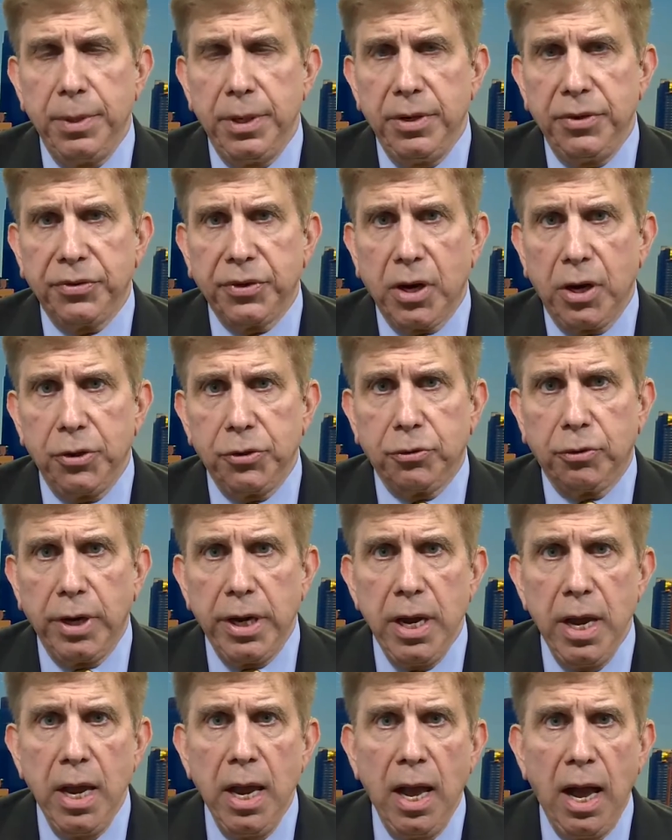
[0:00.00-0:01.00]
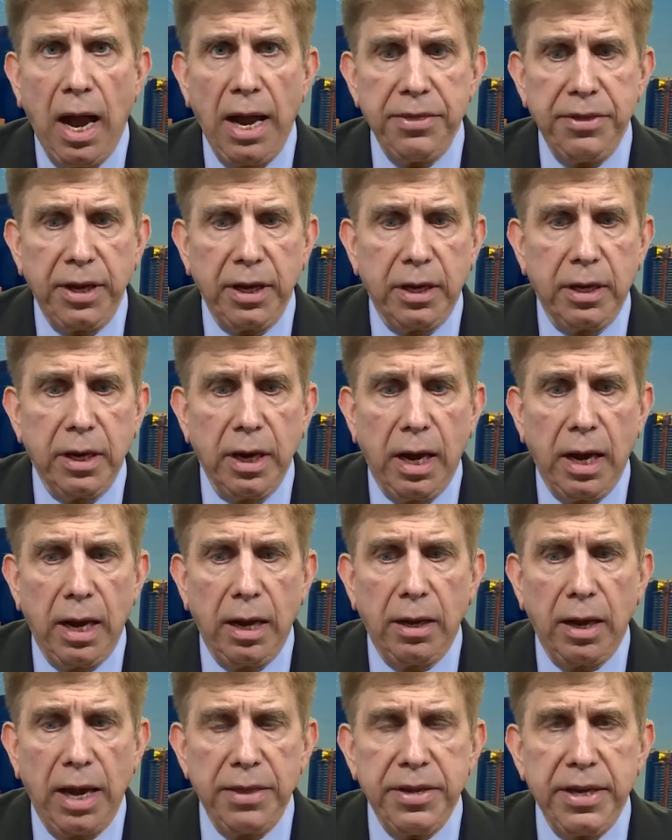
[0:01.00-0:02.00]
in this country. I think
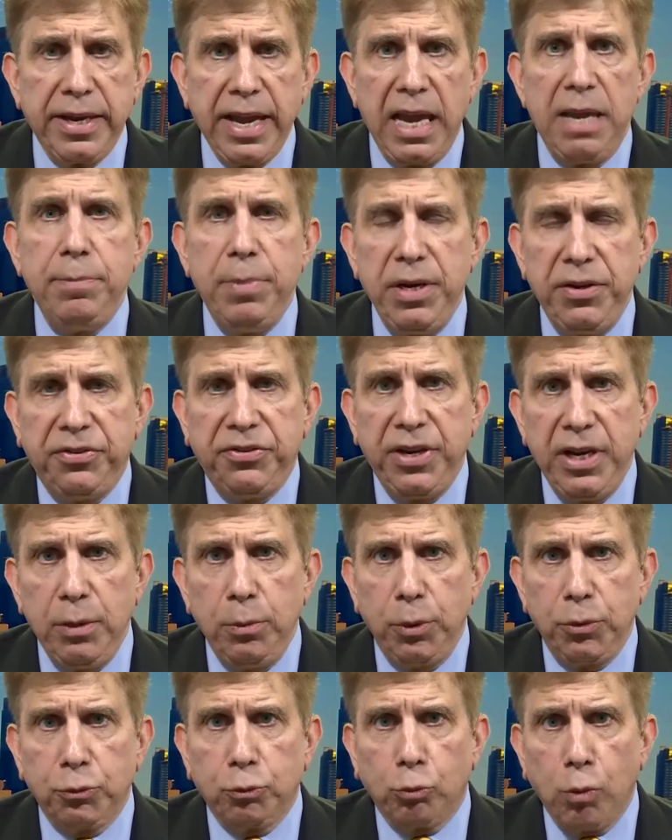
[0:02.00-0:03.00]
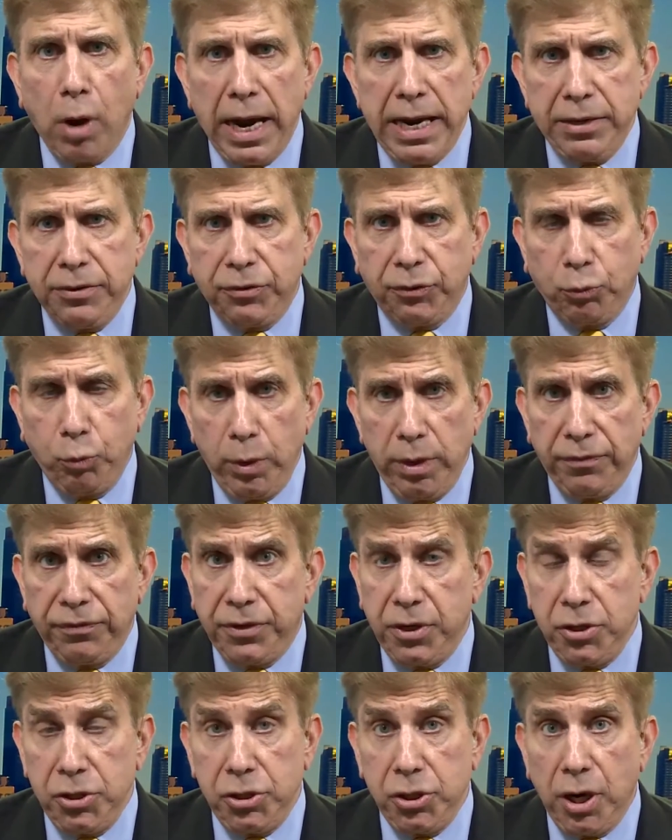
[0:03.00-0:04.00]
ABC was right,
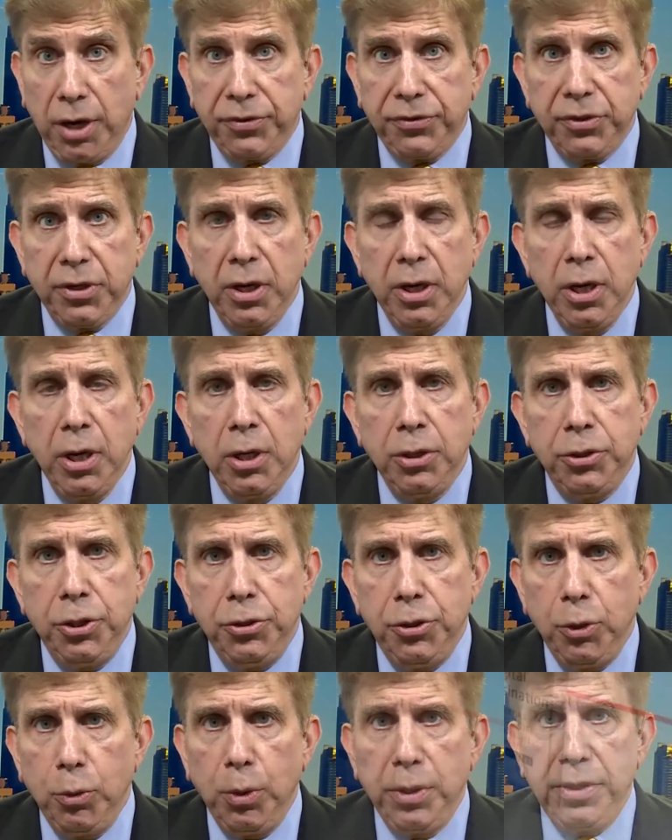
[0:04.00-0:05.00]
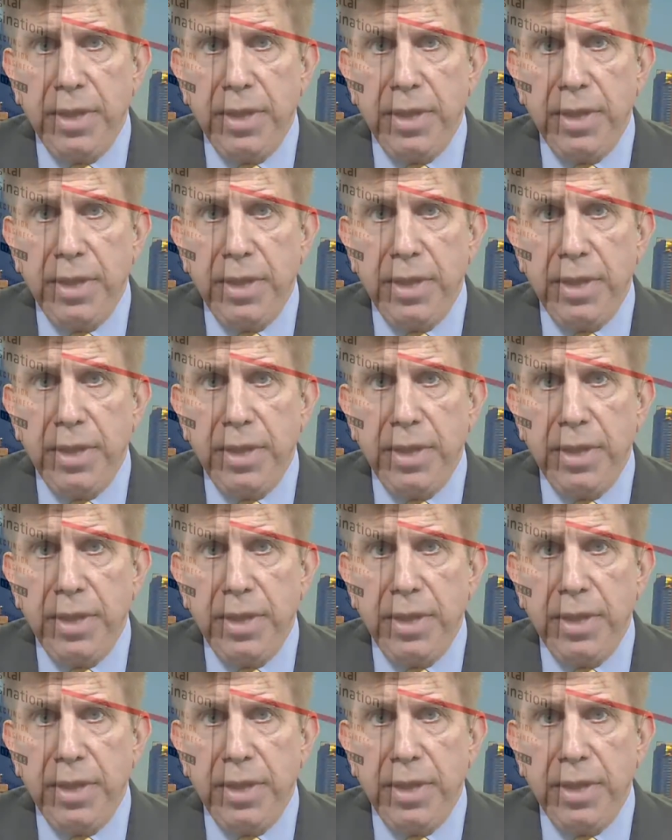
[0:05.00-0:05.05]
swift, and just to do what